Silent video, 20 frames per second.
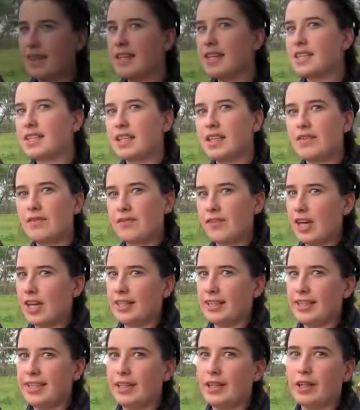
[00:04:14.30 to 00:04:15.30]
this can
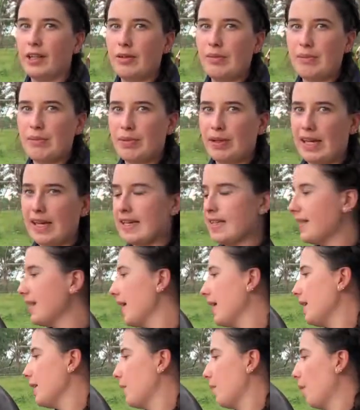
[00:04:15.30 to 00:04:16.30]
vary on breeds
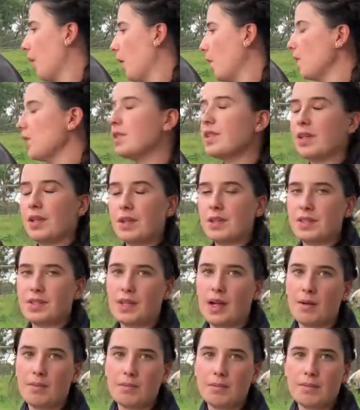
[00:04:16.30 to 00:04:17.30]
as well. So
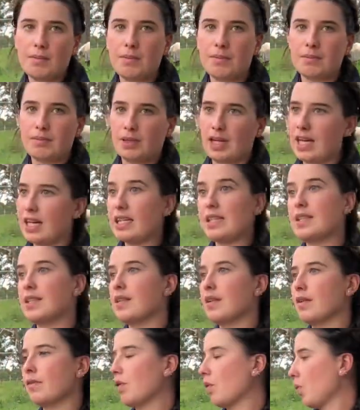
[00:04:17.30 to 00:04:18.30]
some breeds
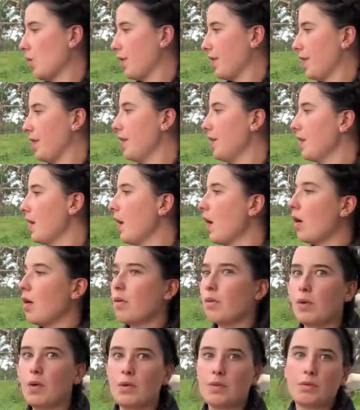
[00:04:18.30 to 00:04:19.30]
of horses
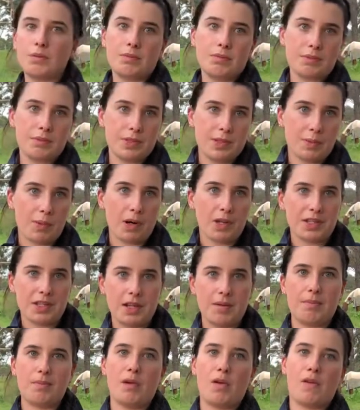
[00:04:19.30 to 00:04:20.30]
will
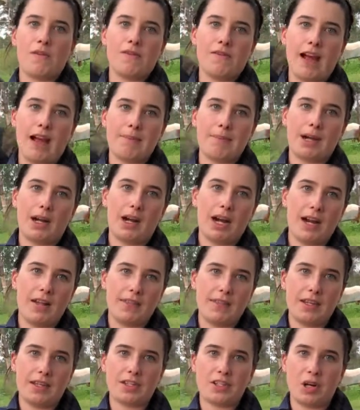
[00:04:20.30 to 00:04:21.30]
deposit more fat
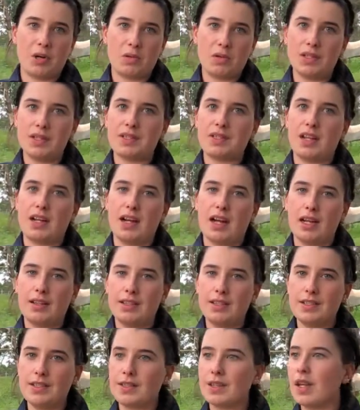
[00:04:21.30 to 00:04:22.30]
behind their shoulders than
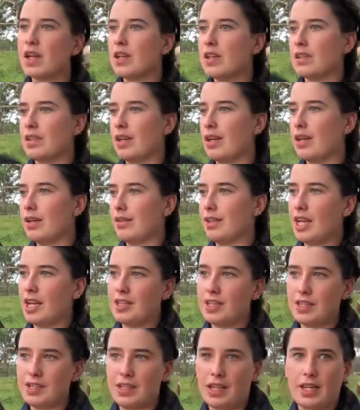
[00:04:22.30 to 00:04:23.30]
others. So they're
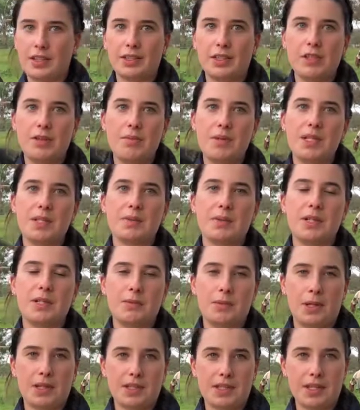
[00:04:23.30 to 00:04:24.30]
just like humans, we
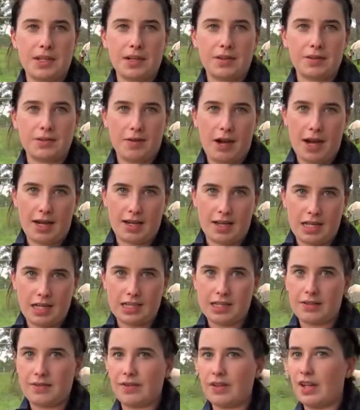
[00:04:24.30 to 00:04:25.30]
deposit fat in
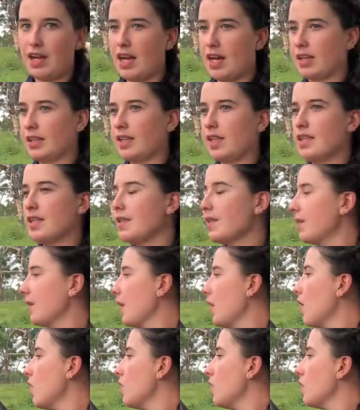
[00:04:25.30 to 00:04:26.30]
different areas.
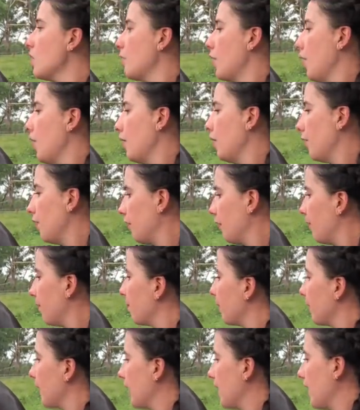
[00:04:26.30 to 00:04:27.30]
So
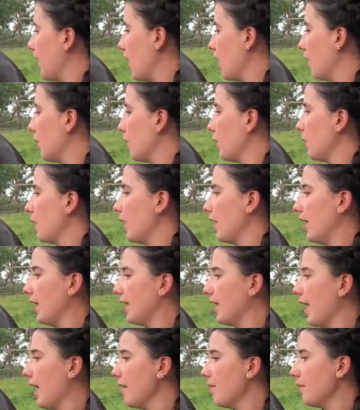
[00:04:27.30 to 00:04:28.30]
here we want to
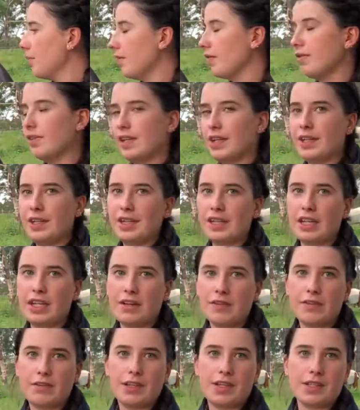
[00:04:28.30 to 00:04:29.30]
again be feeling if